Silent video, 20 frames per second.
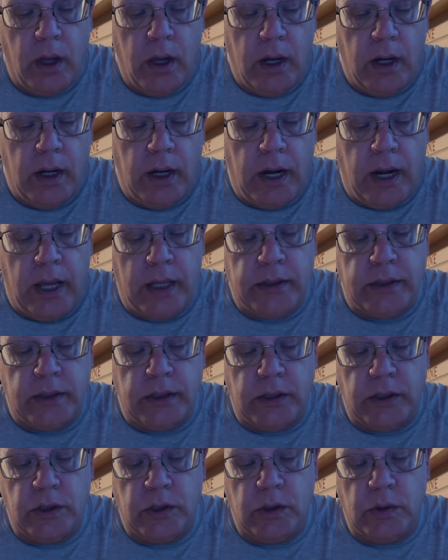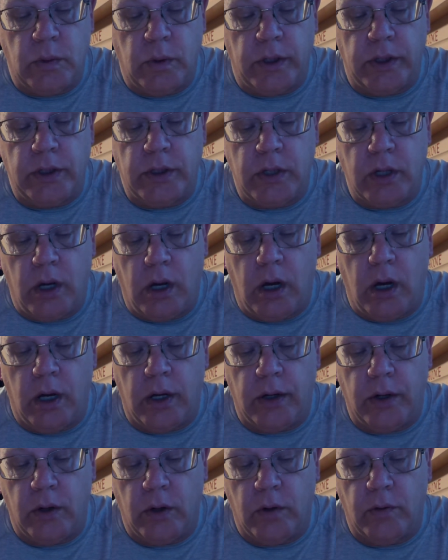Nancy switched
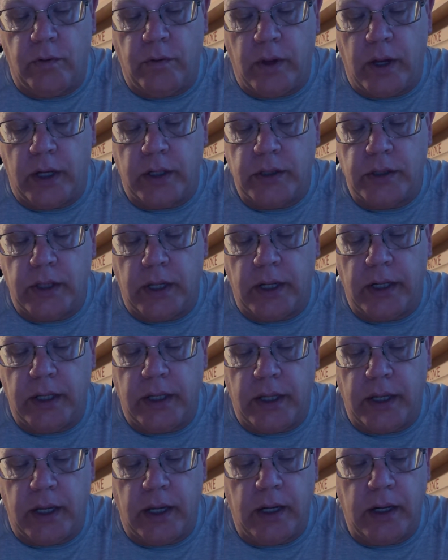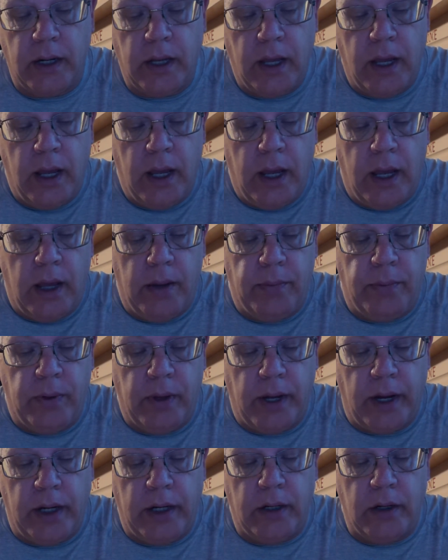on her flashlight again and
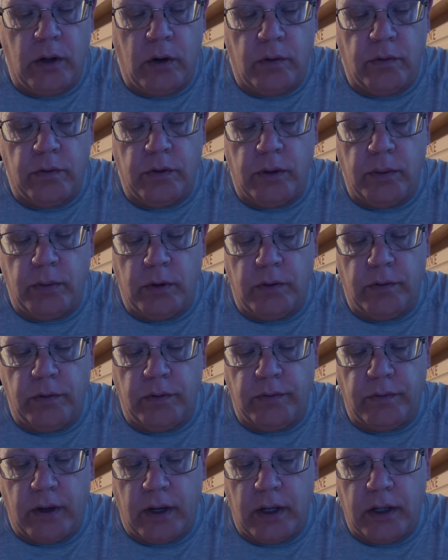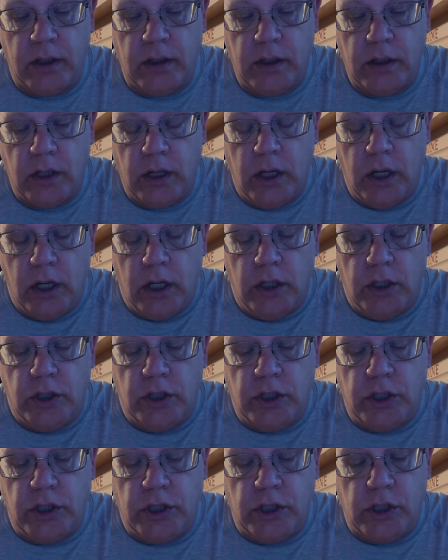played it over the moving van
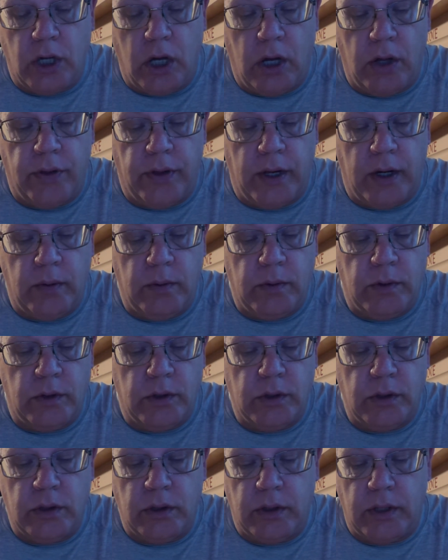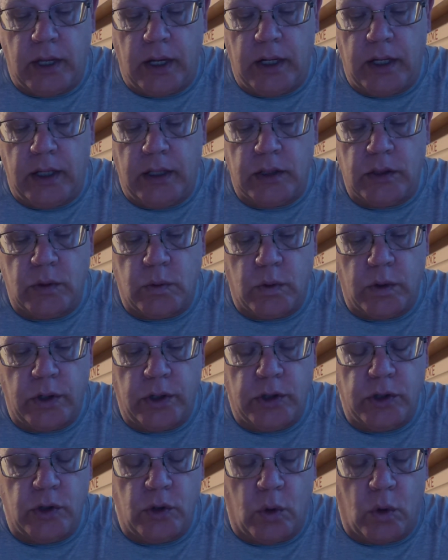she saw that it was that its
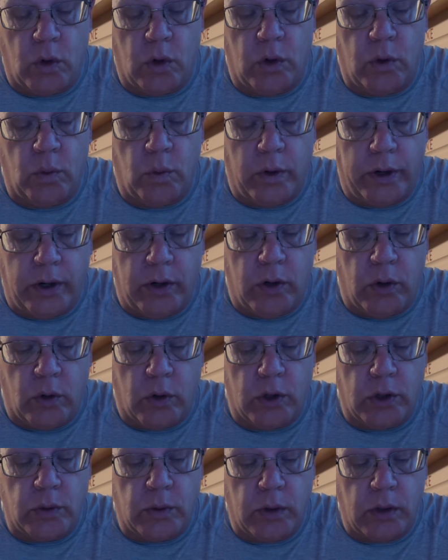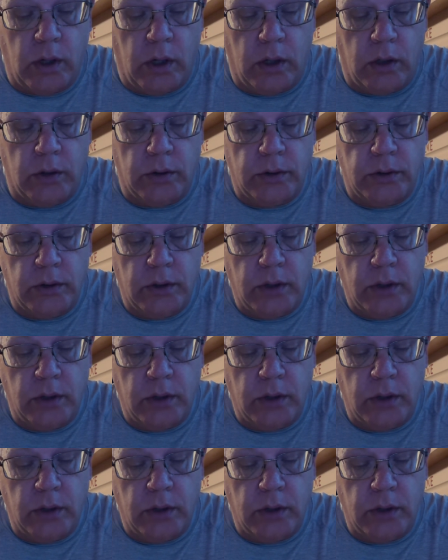rear door rear doors were closed.